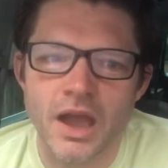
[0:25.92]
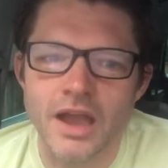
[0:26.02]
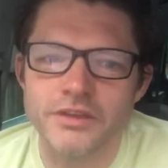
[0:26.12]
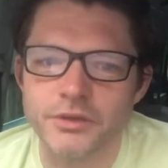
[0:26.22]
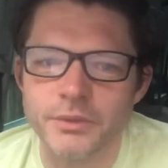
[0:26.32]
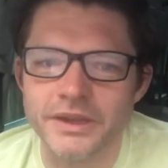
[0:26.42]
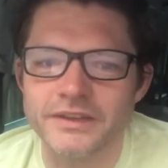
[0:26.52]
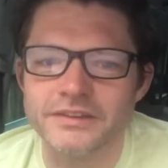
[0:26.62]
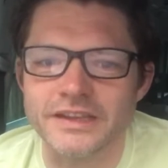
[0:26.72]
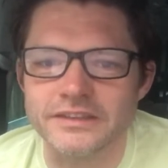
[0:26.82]
So we're
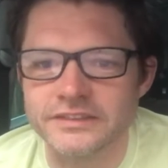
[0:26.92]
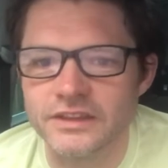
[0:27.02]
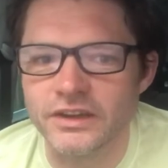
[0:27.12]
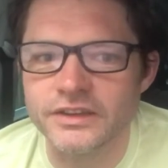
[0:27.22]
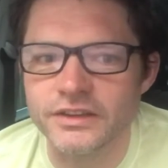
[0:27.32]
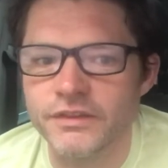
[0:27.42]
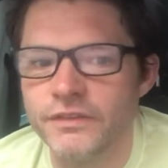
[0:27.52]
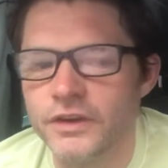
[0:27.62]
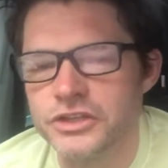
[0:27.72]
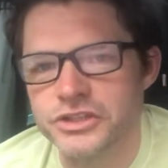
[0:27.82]
going to take a slight
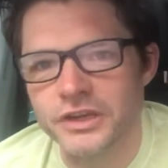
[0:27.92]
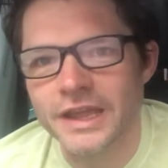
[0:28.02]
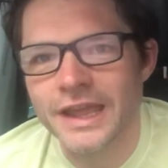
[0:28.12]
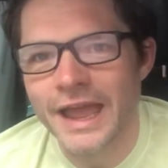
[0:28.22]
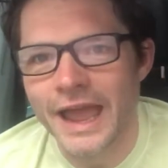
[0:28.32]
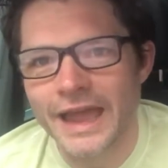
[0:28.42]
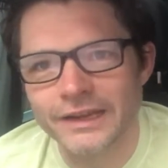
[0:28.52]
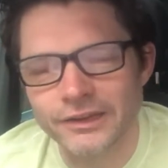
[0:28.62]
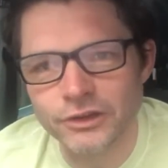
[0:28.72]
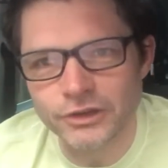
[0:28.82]
diversion
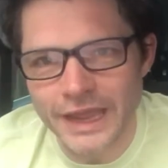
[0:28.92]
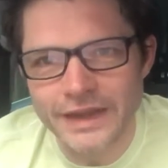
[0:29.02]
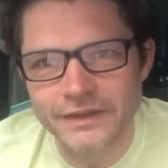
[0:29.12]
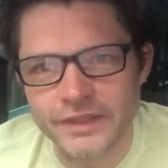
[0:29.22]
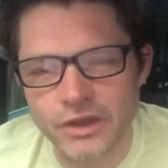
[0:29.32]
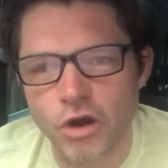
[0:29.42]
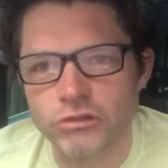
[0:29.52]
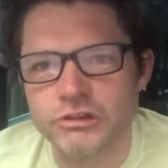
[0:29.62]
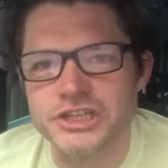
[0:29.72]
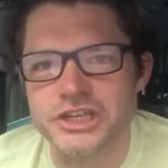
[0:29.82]
and look at the
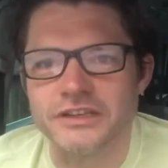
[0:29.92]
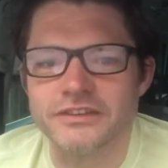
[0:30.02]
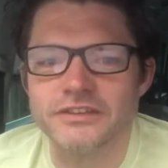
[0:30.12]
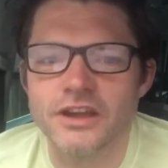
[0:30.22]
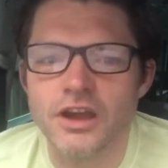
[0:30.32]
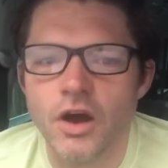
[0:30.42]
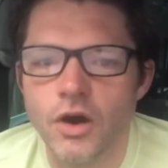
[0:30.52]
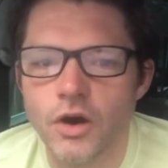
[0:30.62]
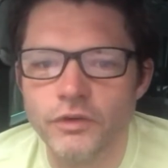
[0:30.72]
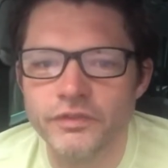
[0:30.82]
origins
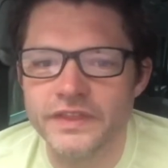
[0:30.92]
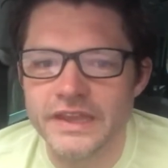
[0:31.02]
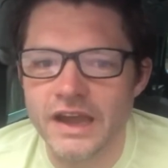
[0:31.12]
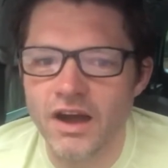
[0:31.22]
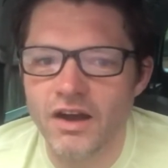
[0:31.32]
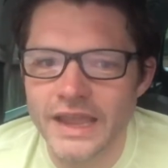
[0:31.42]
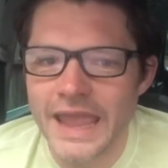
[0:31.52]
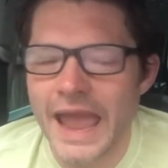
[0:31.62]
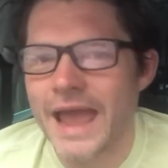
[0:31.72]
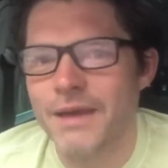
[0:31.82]
of the
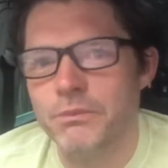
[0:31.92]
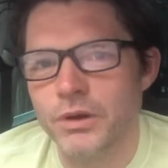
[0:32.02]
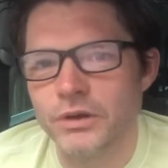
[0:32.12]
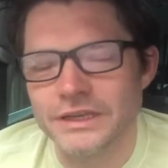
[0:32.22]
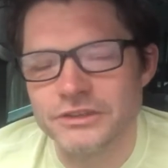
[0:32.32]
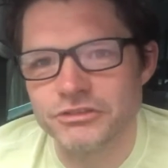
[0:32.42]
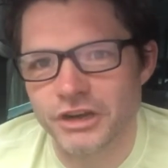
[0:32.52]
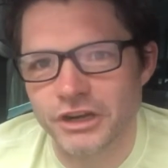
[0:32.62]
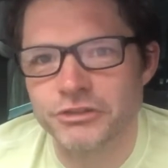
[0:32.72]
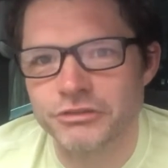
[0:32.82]
I am
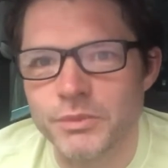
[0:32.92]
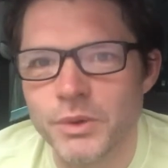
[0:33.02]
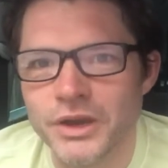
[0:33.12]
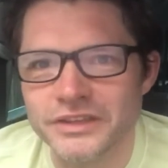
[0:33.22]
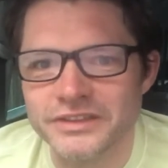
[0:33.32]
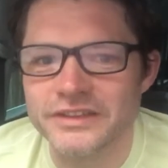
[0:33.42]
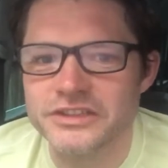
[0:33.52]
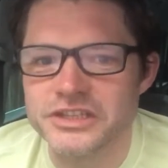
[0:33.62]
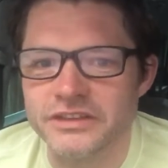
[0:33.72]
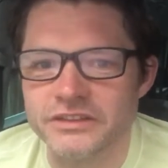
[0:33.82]
introductory words that
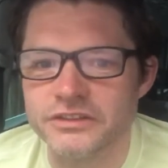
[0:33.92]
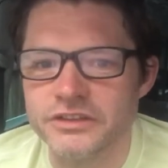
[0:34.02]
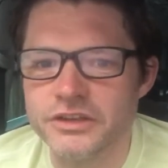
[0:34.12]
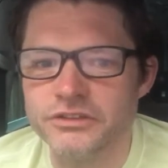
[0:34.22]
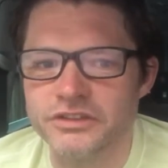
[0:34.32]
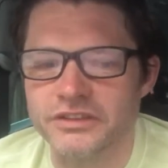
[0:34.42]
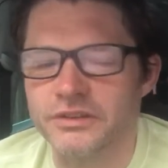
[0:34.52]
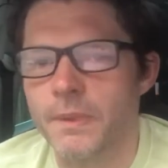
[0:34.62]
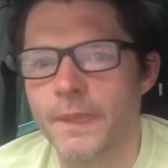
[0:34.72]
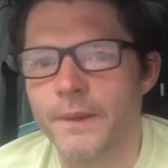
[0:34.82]
Jesus
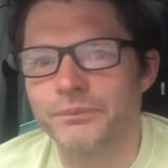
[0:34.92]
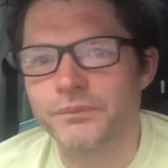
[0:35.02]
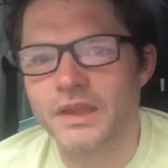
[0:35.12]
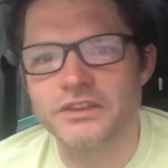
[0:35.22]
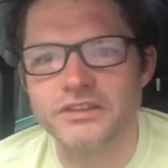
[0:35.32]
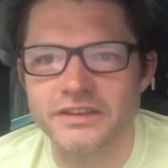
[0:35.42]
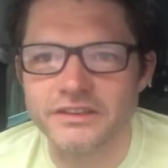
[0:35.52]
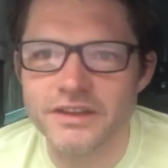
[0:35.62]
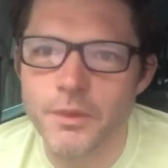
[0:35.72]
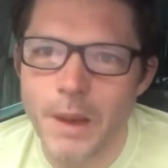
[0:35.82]
uses. You see,
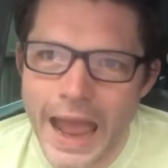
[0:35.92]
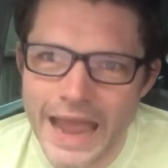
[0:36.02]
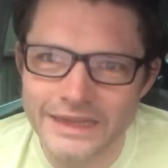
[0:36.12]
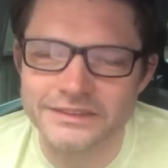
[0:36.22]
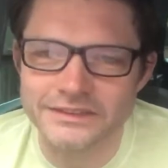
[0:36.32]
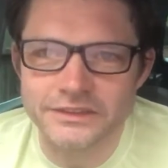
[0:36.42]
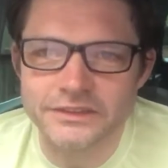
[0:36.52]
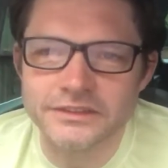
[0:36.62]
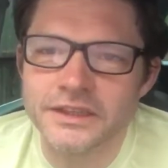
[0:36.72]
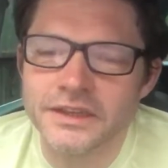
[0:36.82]
it's no
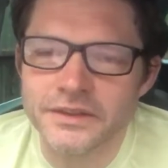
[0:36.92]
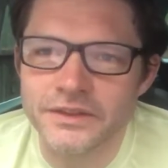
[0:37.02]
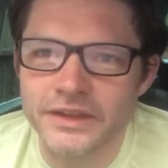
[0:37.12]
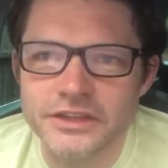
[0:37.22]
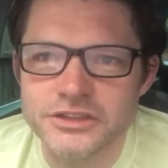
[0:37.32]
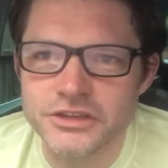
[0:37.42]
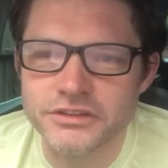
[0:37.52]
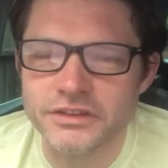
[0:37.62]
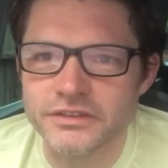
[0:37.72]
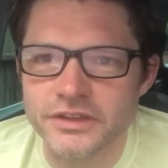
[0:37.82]
accident that he
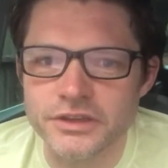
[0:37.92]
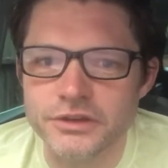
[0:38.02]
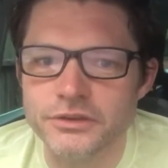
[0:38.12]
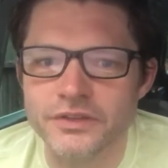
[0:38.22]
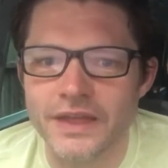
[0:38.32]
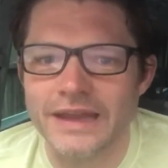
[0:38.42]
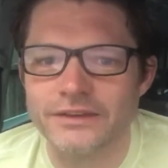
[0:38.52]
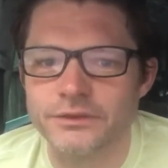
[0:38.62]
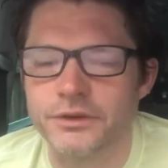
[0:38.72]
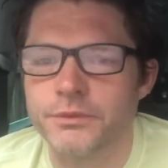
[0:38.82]
chooses to use
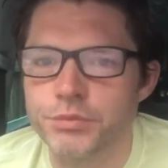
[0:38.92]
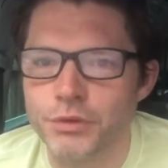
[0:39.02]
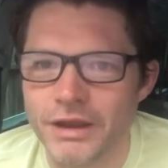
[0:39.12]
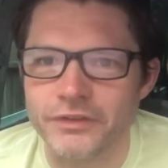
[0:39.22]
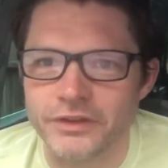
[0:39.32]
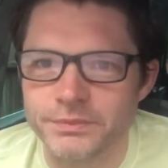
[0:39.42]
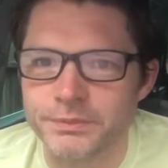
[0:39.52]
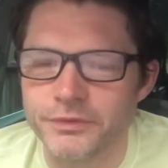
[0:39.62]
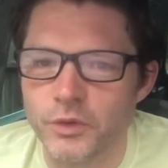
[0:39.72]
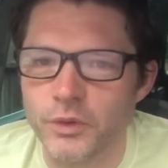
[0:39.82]
that sort of preface
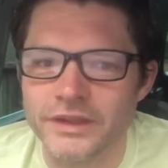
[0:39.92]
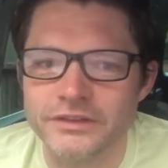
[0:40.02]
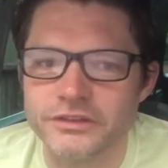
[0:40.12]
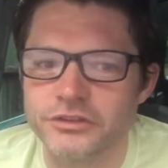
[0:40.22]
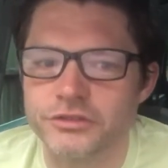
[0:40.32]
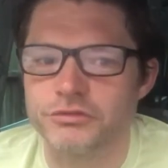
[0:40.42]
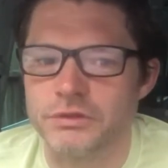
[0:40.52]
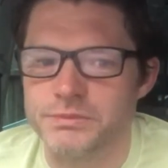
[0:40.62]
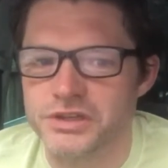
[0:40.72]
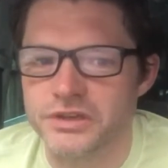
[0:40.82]
before his
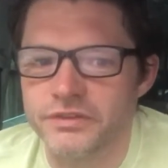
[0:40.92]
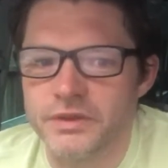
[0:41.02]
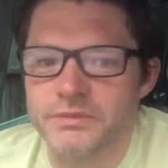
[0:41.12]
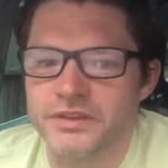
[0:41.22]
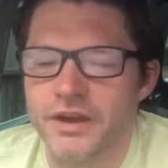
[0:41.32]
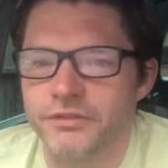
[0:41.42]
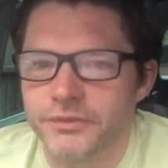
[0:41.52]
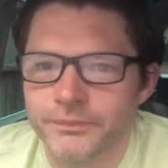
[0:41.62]
description of himself.